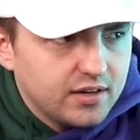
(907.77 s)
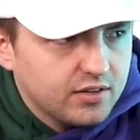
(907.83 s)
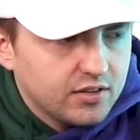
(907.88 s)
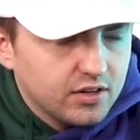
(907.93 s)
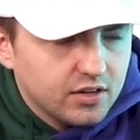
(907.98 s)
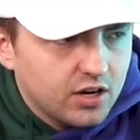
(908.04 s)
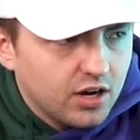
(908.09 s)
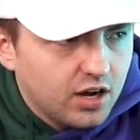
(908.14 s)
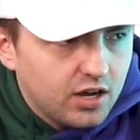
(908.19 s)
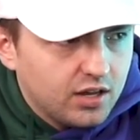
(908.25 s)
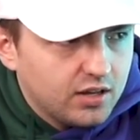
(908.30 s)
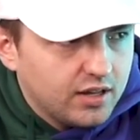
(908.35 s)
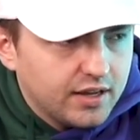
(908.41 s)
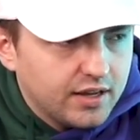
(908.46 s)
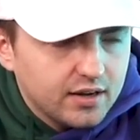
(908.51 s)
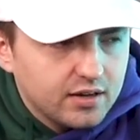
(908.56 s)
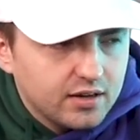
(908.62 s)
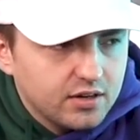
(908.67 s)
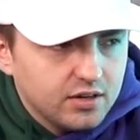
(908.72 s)
they're gone,
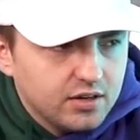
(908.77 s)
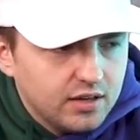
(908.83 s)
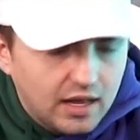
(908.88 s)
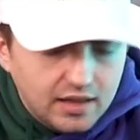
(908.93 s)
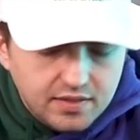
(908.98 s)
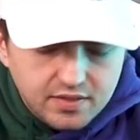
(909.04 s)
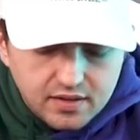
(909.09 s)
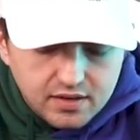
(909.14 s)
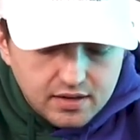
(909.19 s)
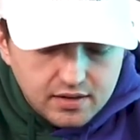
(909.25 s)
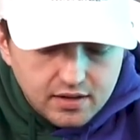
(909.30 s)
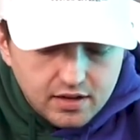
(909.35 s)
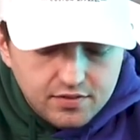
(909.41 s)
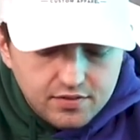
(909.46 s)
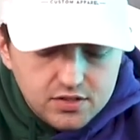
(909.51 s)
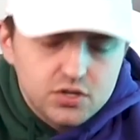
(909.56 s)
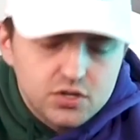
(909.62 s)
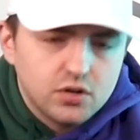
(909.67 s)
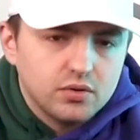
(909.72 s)
like not thinking of
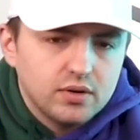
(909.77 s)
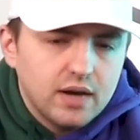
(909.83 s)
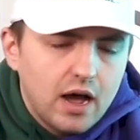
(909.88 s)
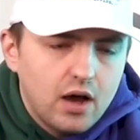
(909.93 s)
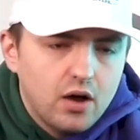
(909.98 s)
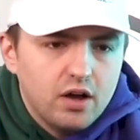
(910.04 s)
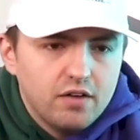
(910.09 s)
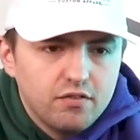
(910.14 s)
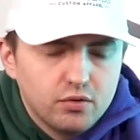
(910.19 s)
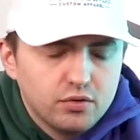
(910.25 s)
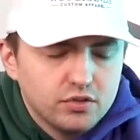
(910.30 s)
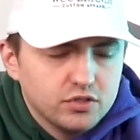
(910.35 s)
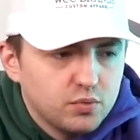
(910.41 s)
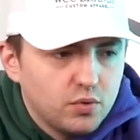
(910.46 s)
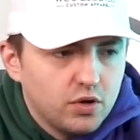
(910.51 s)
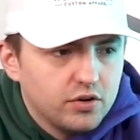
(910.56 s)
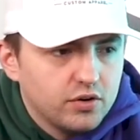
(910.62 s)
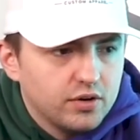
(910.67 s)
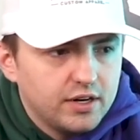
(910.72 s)
it. So now everyone's
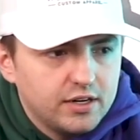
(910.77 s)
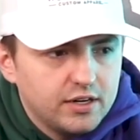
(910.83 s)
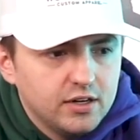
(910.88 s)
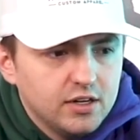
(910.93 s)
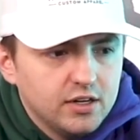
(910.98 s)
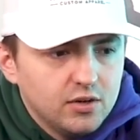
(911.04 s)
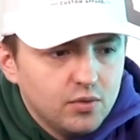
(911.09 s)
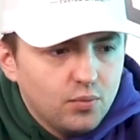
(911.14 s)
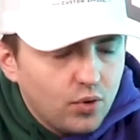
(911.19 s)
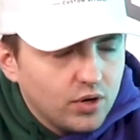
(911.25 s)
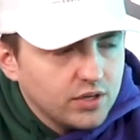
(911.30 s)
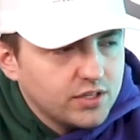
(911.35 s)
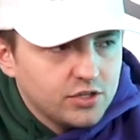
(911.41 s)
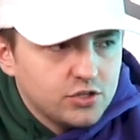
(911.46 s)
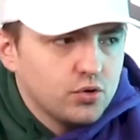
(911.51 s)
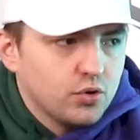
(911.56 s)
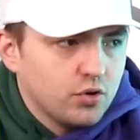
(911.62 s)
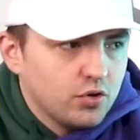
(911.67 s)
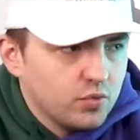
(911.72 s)
wondering, what
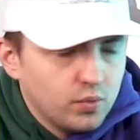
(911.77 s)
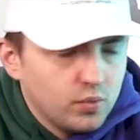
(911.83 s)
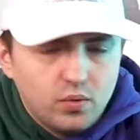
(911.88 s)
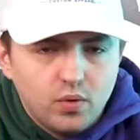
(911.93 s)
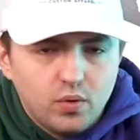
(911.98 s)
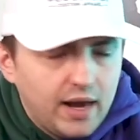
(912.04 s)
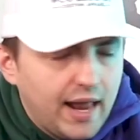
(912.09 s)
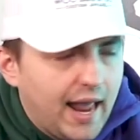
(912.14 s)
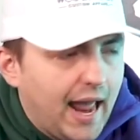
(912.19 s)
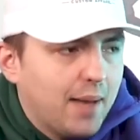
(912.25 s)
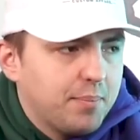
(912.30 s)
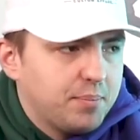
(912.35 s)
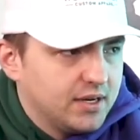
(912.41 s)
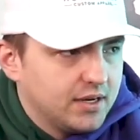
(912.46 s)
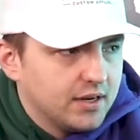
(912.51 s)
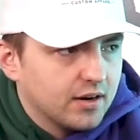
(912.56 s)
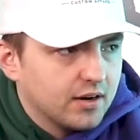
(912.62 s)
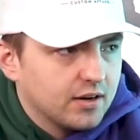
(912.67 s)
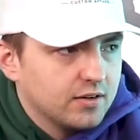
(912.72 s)
happened here?